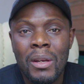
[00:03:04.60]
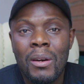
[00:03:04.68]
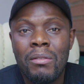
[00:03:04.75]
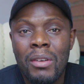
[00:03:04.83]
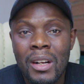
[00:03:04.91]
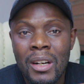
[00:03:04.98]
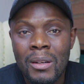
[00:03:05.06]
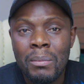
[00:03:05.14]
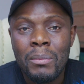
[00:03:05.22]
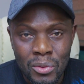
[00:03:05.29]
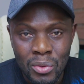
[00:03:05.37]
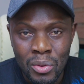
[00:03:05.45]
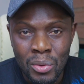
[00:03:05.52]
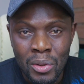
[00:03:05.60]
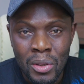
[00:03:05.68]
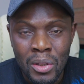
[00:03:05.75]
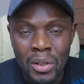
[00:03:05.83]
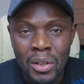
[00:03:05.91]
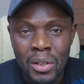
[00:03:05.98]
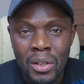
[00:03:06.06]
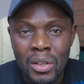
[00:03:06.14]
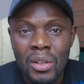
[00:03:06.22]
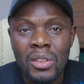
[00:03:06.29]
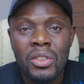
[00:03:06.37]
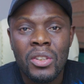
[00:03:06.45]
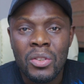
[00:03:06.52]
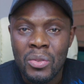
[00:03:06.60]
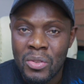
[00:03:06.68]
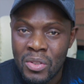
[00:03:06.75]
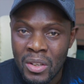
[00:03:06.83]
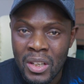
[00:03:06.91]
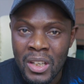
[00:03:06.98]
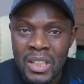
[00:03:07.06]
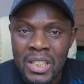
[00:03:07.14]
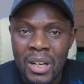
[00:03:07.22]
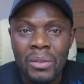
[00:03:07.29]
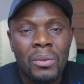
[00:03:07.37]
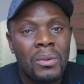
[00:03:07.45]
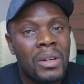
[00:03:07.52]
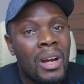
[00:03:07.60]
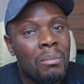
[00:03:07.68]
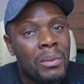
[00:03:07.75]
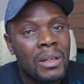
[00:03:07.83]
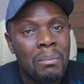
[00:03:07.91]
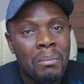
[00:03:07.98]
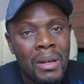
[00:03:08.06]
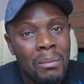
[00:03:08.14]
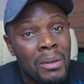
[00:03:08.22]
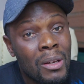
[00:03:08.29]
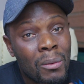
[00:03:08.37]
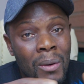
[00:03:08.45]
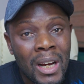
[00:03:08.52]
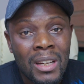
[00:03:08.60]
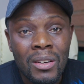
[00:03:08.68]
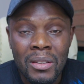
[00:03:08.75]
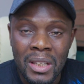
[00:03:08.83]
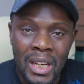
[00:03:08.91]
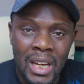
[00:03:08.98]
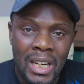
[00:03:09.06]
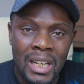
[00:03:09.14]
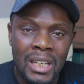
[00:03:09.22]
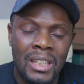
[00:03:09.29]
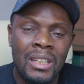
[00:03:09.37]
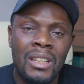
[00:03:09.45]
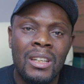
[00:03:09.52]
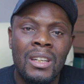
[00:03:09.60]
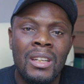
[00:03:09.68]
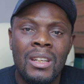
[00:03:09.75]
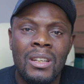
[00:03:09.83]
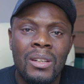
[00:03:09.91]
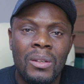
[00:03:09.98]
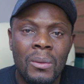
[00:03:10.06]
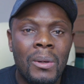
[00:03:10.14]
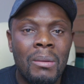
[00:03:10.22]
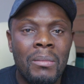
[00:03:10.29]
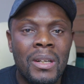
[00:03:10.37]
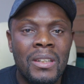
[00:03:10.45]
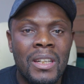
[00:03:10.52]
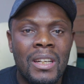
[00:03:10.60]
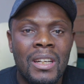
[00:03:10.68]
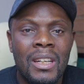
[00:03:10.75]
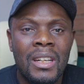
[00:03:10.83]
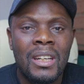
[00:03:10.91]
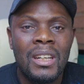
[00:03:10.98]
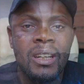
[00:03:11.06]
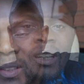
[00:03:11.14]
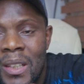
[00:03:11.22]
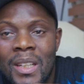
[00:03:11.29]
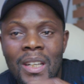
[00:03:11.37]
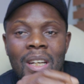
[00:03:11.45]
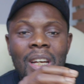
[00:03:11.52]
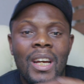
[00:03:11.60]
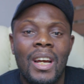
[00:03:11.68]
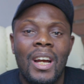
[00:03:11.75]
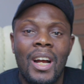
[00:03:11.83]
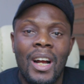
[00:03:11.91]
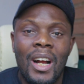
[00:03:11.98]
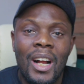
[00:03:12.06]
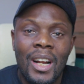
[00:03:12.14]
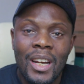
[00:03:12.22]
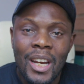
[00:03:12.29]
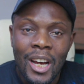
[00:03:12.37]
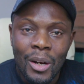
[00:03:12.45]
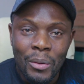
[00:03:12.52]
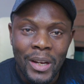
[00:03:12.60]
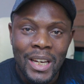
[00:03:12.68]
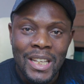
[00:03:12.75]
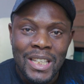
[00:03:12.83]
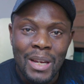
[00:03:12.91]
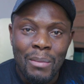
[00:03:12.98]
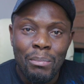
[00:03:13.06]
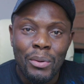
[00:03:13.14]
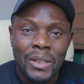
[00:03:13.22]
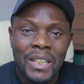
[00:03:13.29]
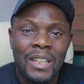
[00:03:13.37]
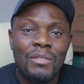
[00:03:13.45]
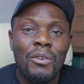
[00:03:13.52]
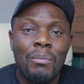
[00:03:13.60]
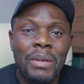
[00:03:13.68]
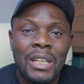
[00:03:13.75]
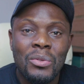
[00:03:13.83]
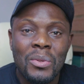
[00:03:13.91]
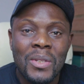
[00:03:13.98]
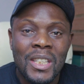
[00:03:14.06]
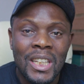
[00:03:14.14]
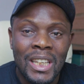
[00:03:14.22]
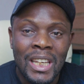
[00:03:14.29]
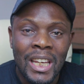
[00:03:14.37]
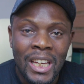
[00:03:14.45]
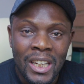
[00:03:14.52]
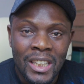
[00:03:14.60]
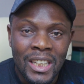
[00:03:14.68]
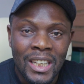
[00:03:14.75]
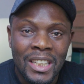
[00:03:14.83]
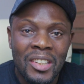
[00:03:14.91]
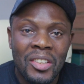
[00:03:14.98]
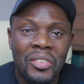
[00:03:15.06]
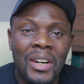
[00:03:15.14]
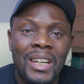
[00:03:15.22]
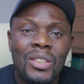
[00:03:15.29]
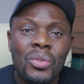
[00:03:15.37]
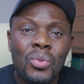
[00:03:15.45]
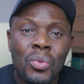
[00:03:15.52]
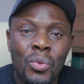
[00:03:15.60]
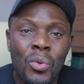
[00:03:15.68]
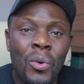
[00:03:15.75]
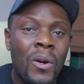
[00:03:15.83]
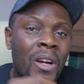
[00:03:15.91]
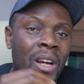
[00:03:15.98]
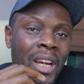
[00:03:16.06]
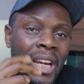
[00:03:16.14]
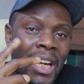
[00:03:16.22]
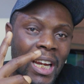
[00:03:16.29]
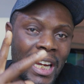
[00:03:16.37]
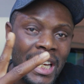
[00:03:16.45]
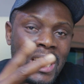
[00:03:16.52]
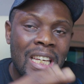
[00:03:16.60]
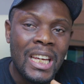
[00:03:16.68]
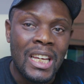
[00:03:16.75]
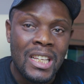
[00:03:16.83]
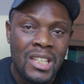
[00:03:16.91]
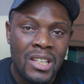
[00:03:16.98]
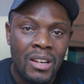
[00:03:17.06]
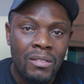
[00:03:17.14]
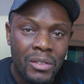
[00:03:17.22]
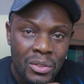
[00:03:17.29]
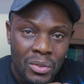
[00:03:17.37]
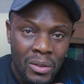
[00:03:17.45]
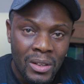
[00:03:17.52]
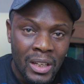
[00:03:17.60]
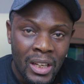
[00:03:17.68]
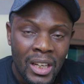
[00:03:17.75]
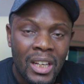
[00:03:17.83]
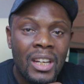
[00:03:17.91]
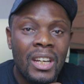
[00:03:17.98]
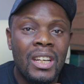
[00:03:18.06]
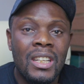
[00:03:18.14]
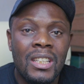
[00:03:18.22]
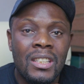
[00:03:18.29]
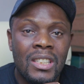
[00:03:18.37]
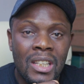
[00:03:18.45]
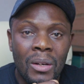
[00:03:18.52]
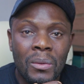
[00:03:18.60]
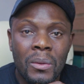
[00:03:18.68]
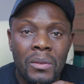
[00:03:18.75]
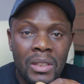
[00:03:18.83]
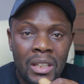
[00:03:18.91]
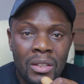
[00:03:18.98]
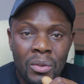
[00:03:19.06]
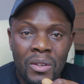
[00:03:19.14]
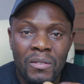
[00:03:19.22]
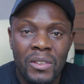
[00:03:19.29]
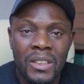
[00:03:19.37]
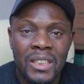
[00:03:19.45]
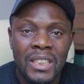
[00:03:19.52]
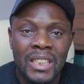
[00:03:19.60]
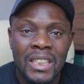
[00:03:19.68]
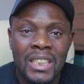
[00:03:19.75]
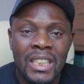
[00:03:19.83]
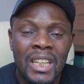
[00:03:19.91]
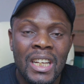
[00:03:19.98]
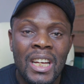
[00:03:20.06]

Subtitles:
be of help to you, not just to study in South Korea, but maybe why not Canada or America. Now, it is important for me to state here that there are two intakes for study in South Korean universities.